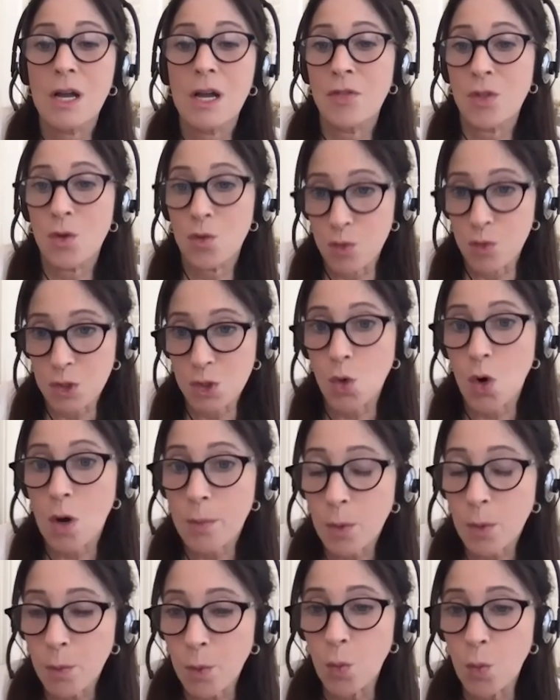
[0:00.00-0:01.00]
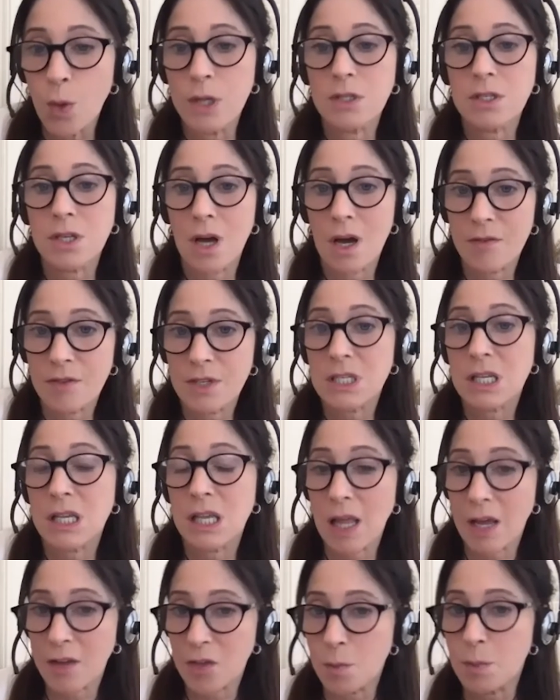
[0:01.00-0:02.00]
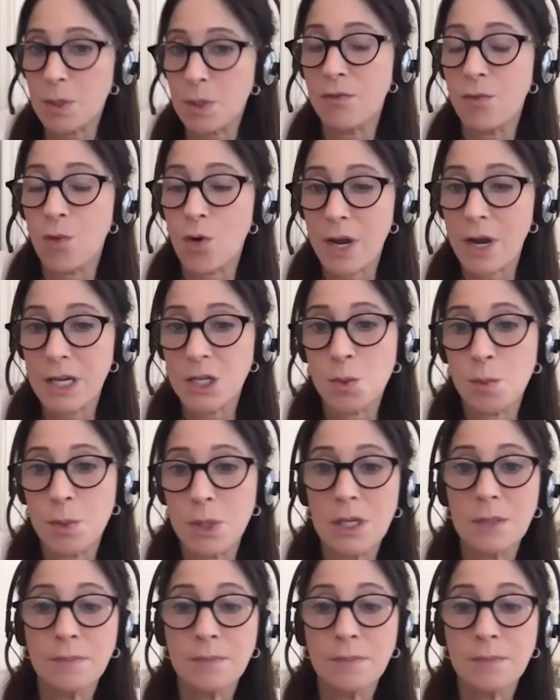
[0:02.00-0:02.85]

The resorbable ones, obviously, like the P4HB,